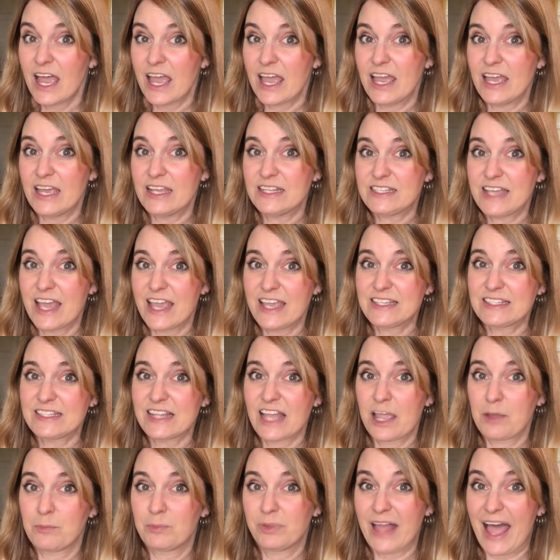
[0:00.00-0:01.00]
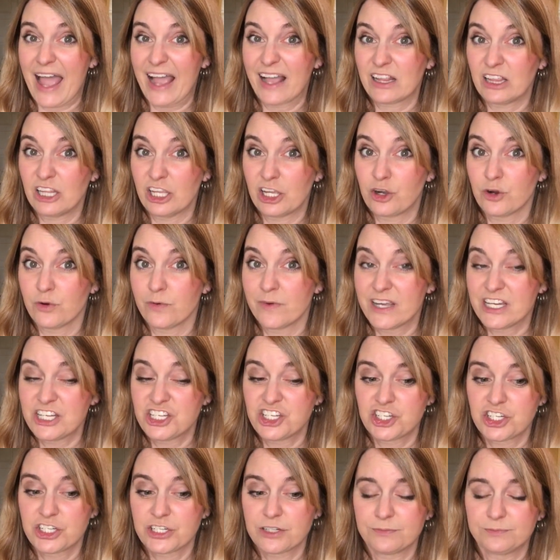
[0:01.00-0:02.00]
It tastes like black
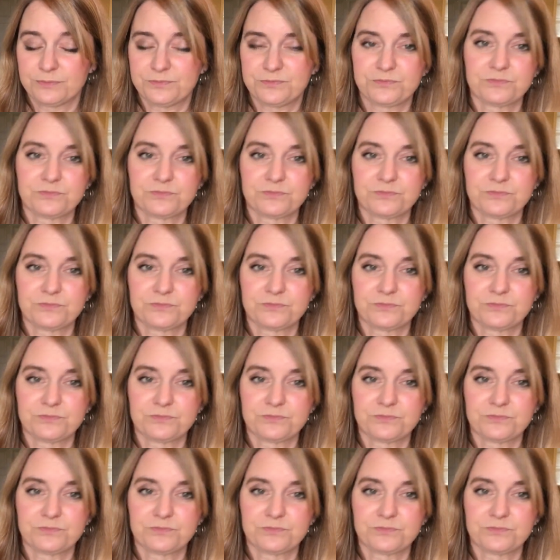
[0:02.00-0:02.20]
licorice,